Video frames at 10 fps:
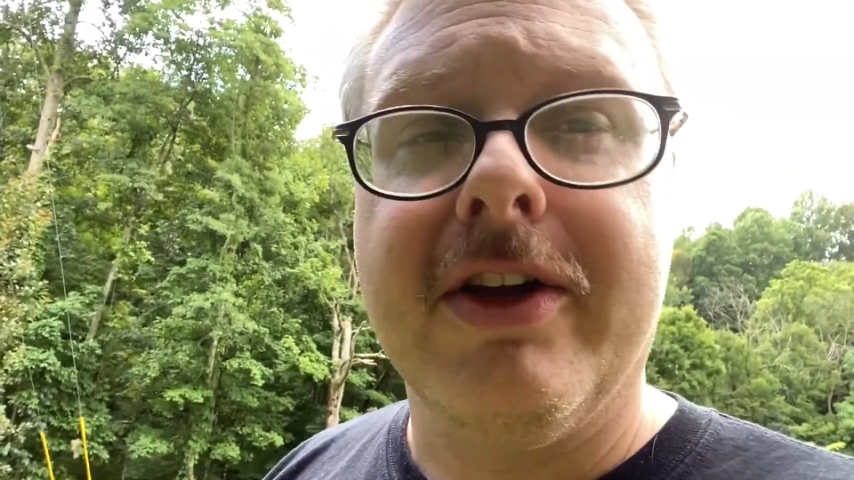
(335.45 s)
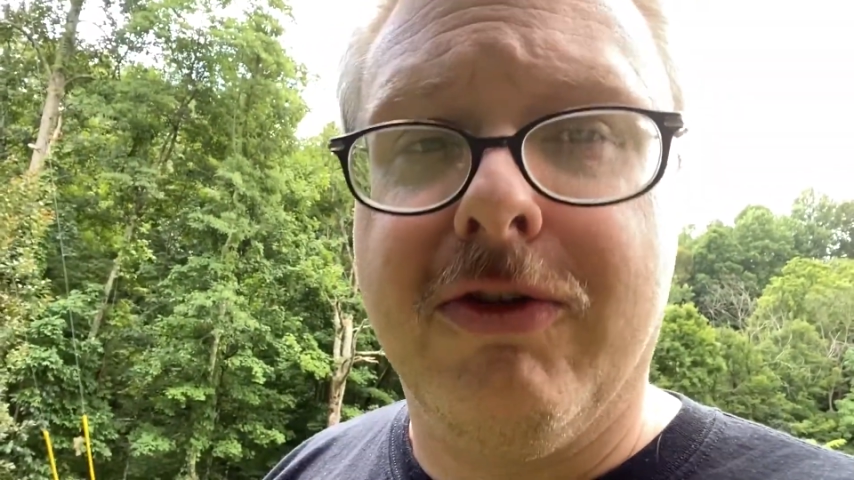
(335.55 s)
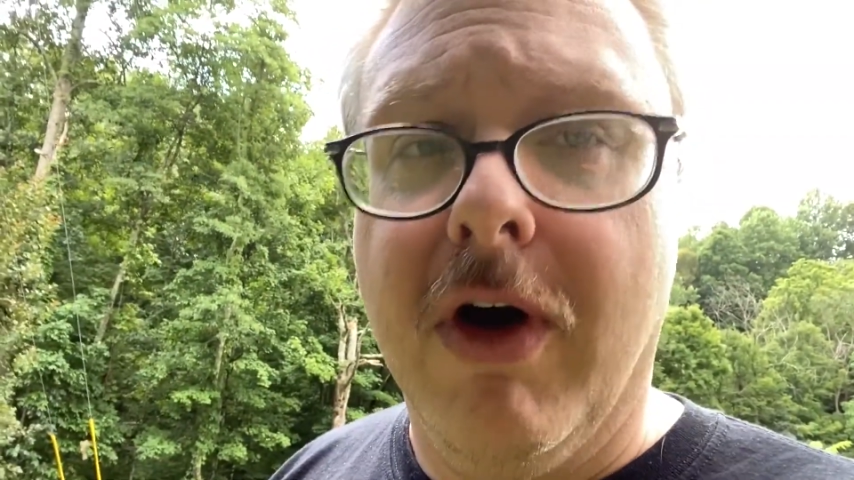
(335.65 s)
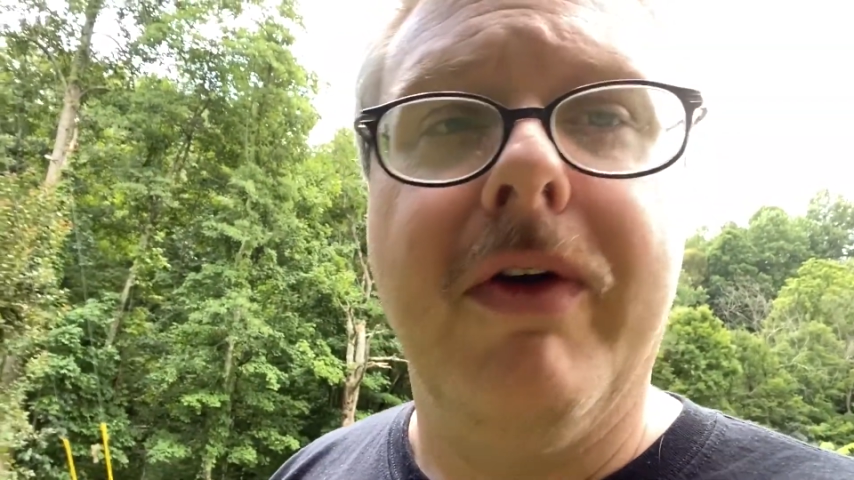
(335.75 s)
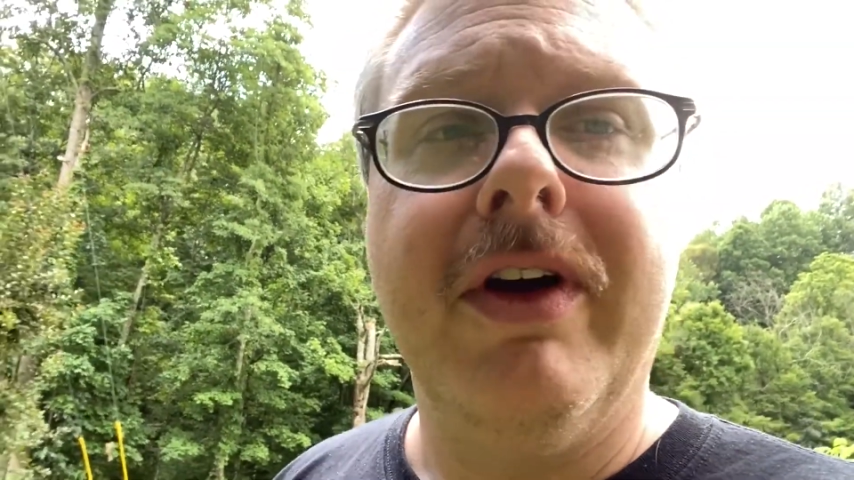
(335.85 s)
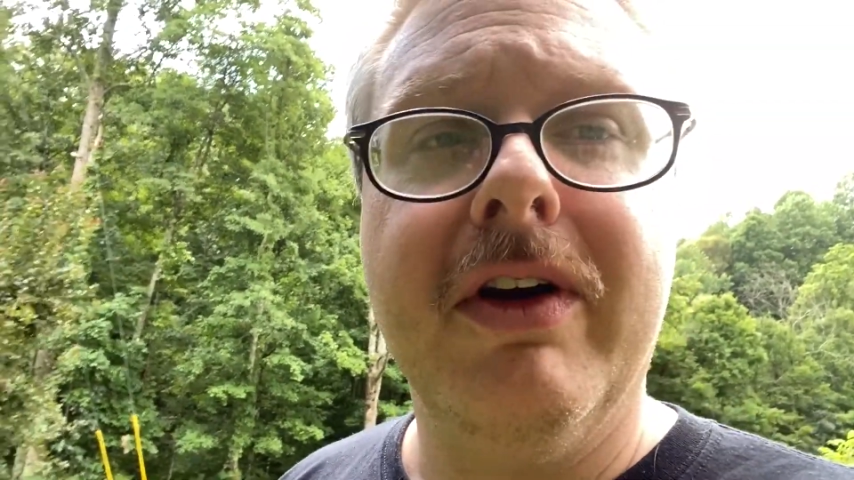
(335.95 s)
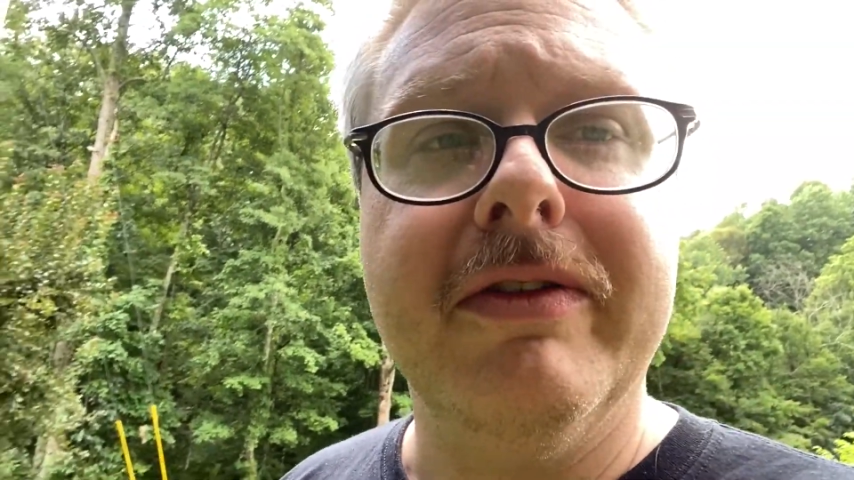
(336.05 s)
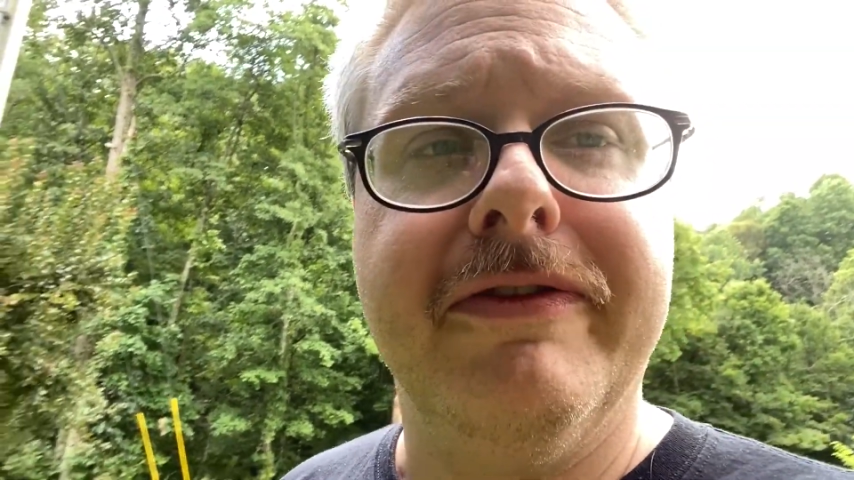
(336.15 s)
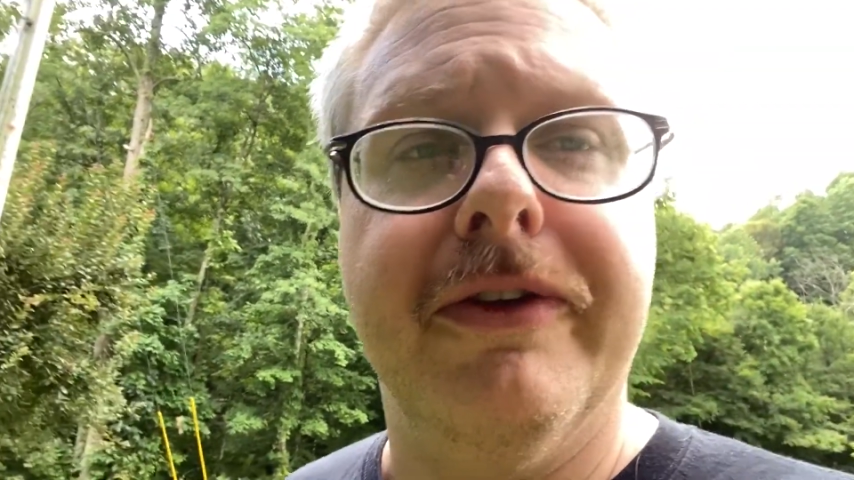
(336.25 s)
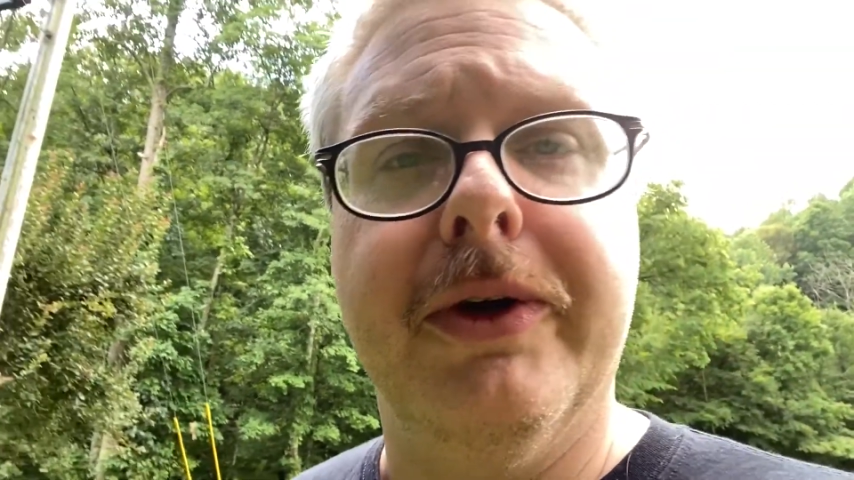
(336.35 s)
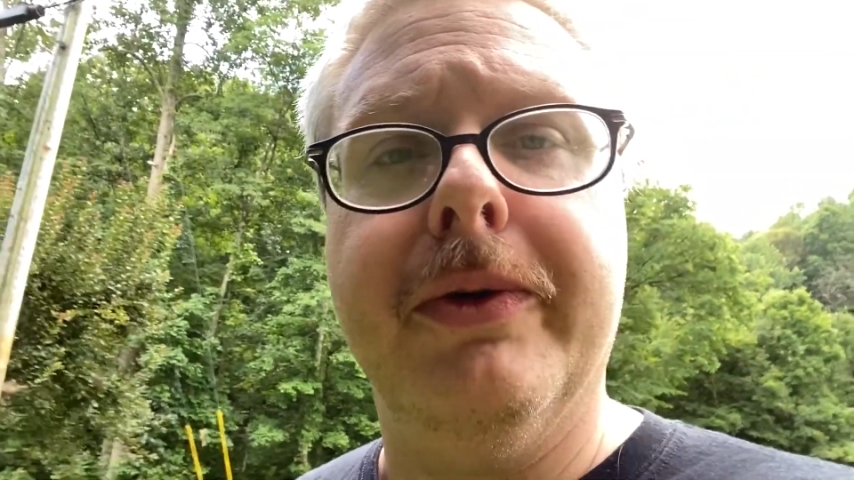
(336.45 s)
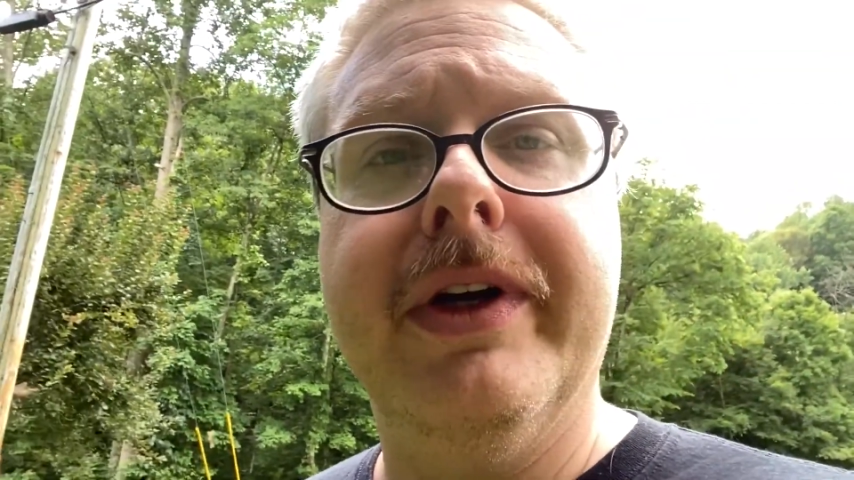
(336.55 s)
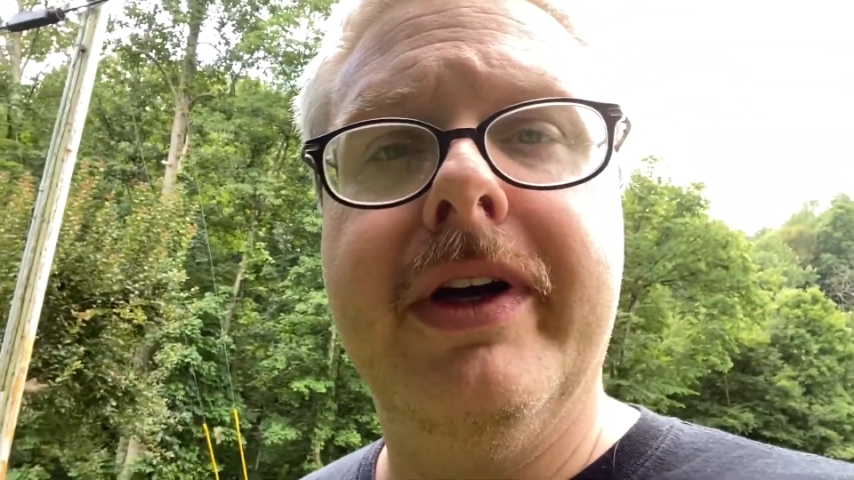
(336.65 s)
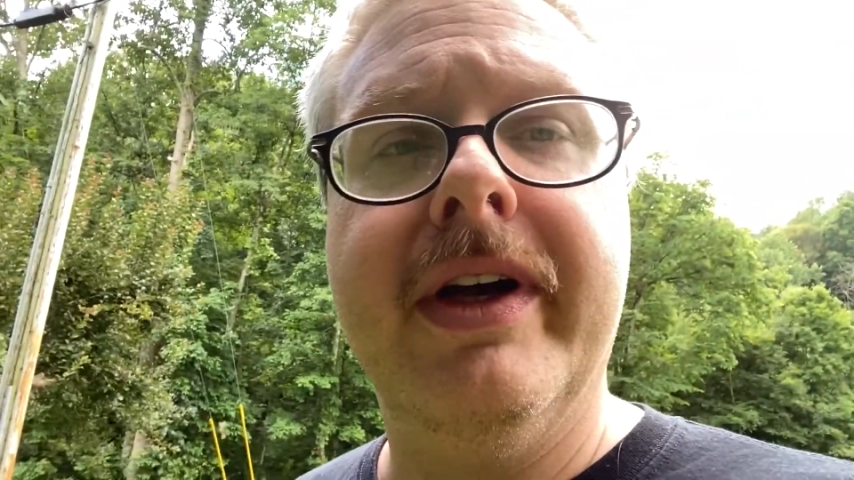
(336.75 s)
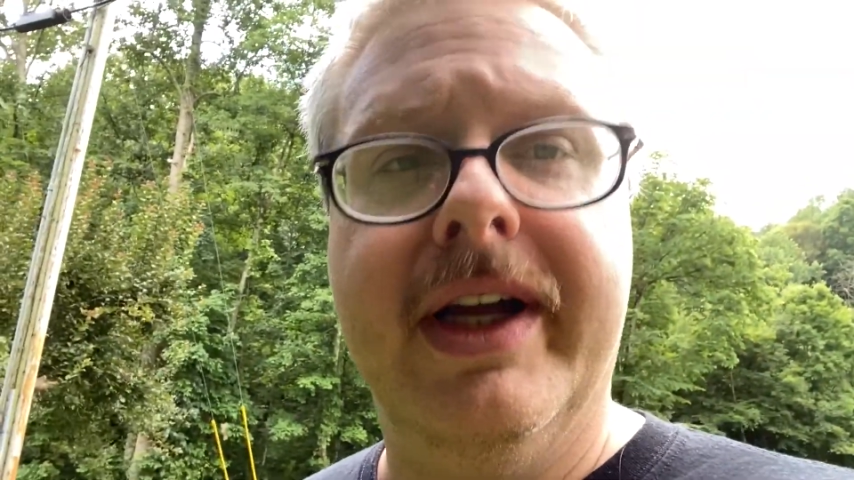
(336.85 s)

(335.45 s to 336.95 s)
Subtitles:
growing your own food